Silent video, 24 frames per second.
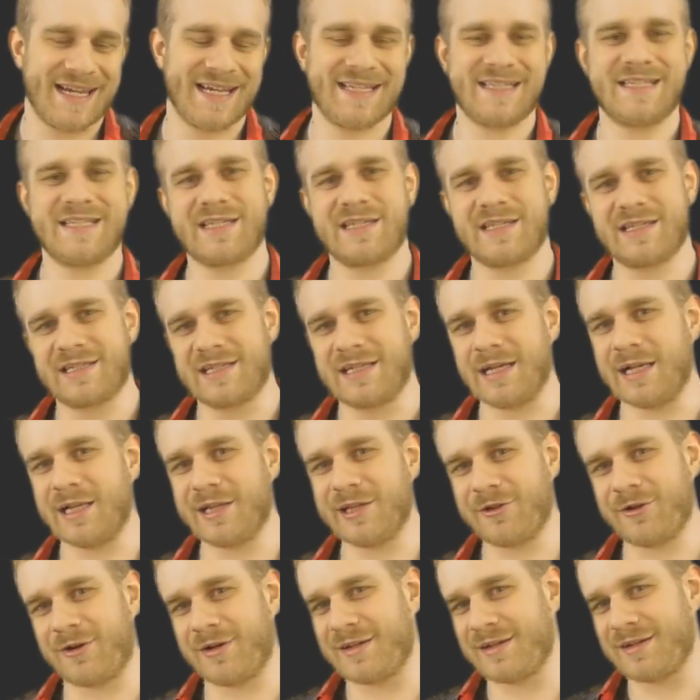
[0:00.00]
it's
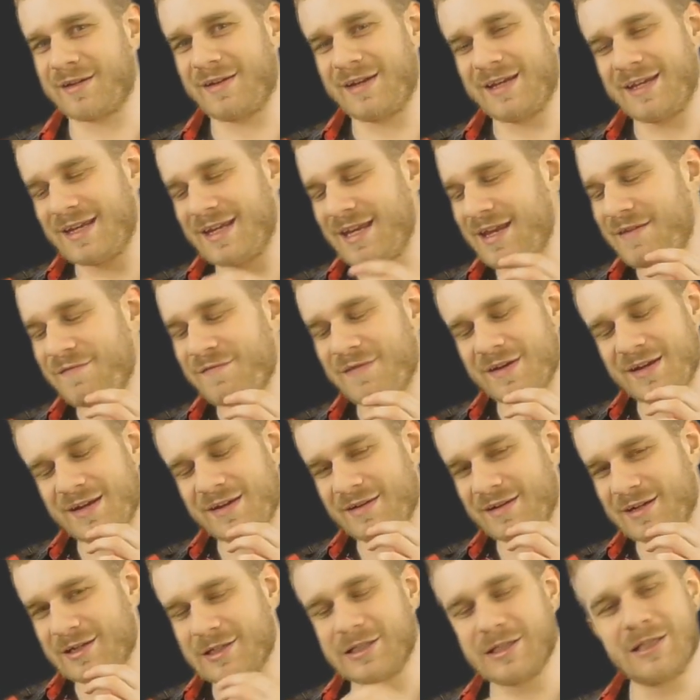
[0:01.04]
still not
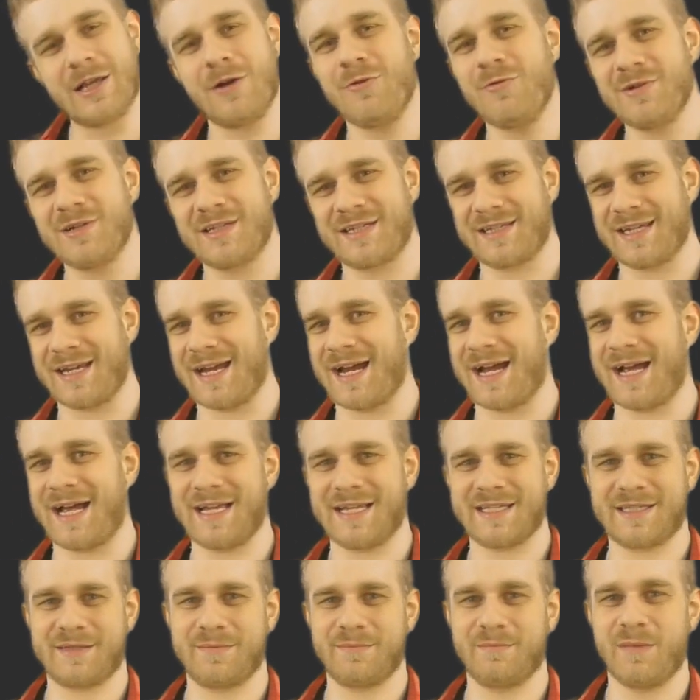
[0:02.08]
even close
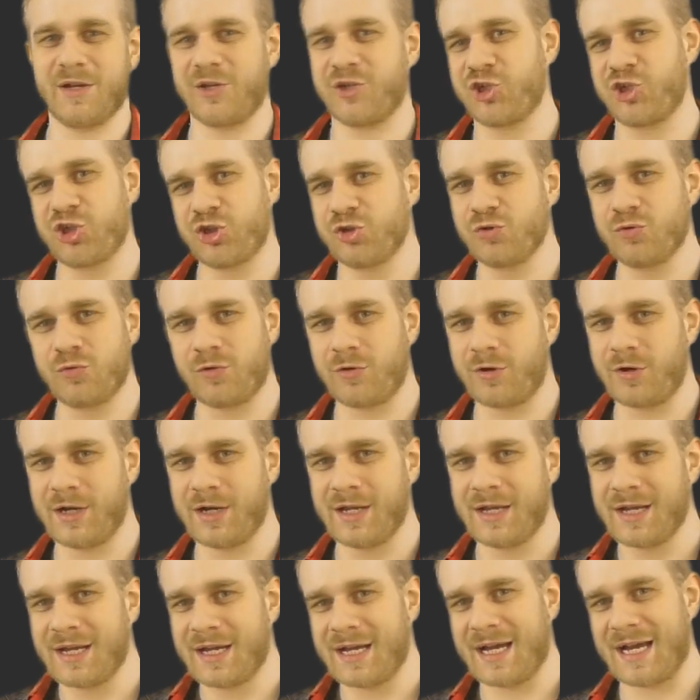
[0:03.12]
as
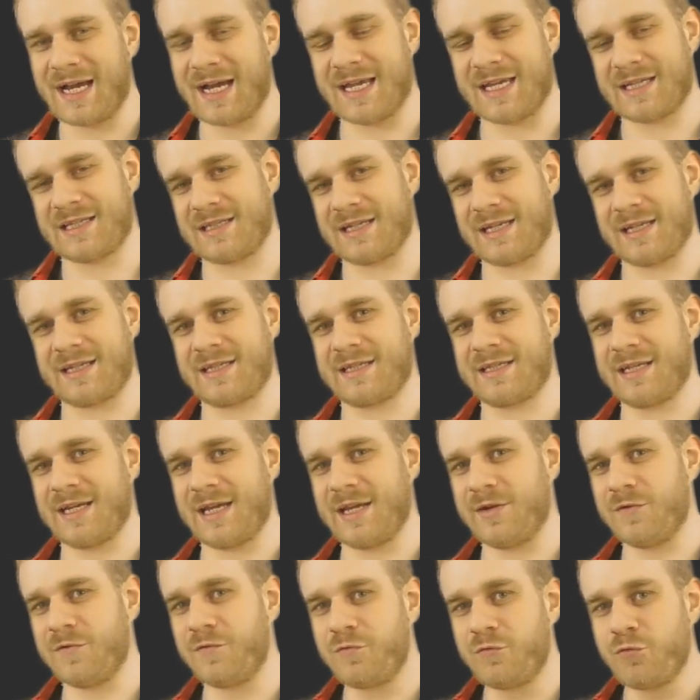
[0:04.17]
mature as let's
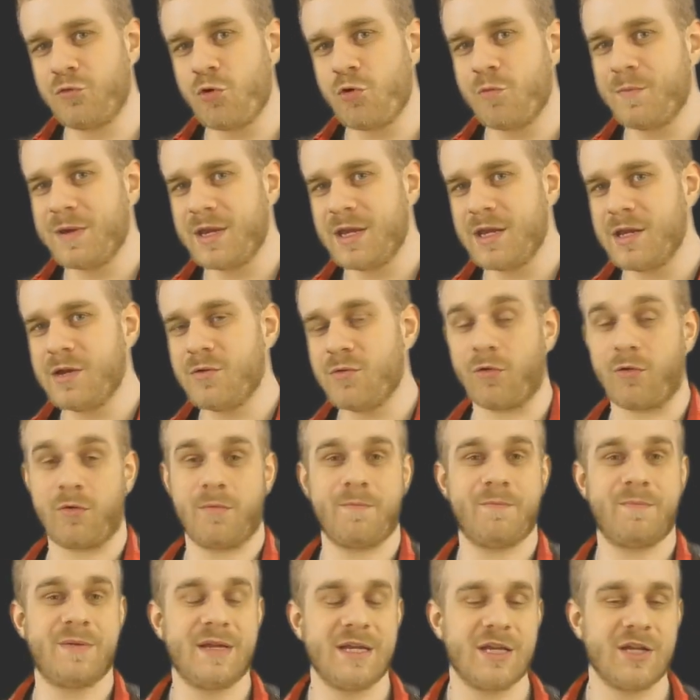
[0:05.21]
say Ruby or
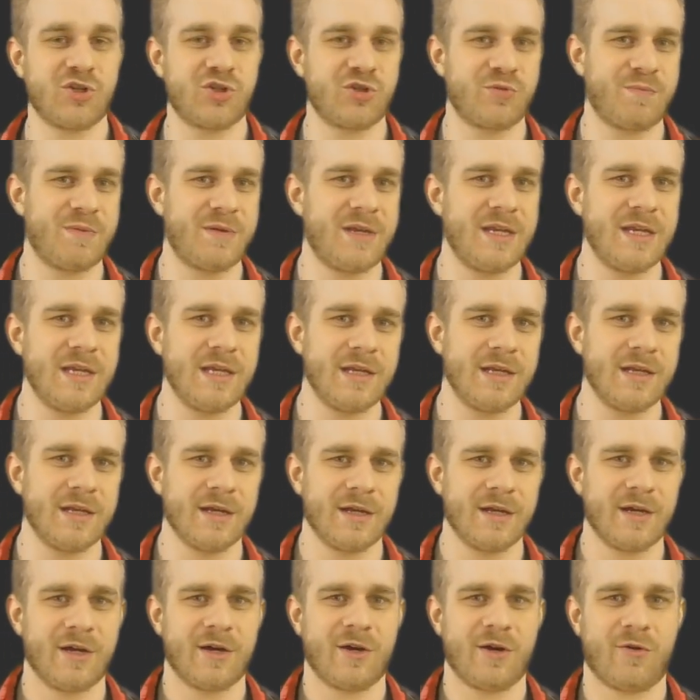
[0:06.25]
PHP
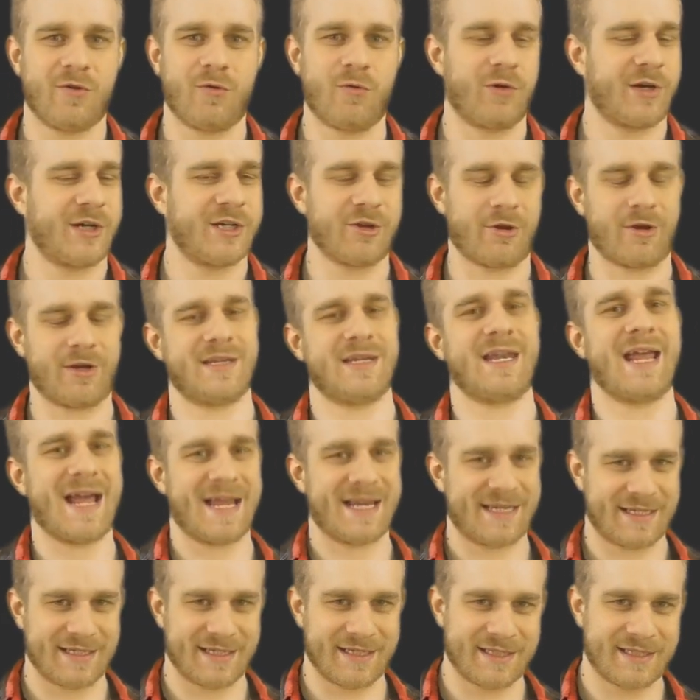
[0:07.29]
or
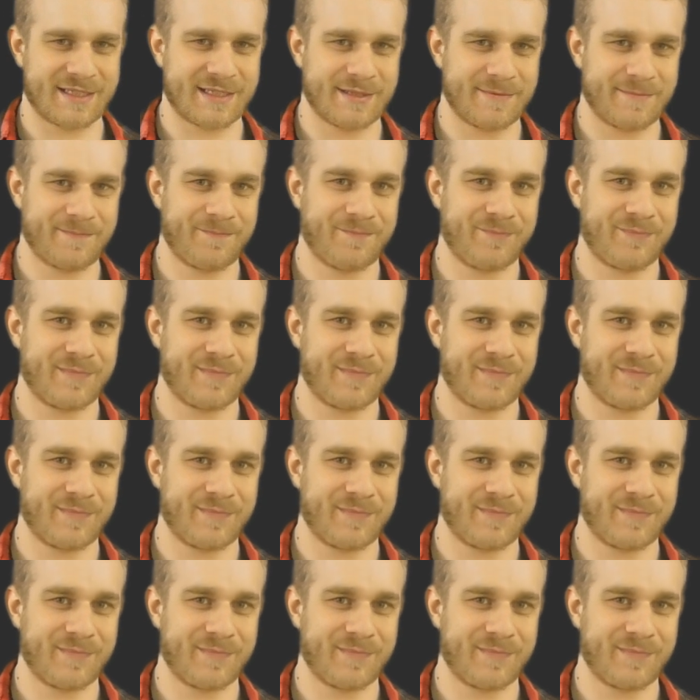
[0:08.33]
.NET is.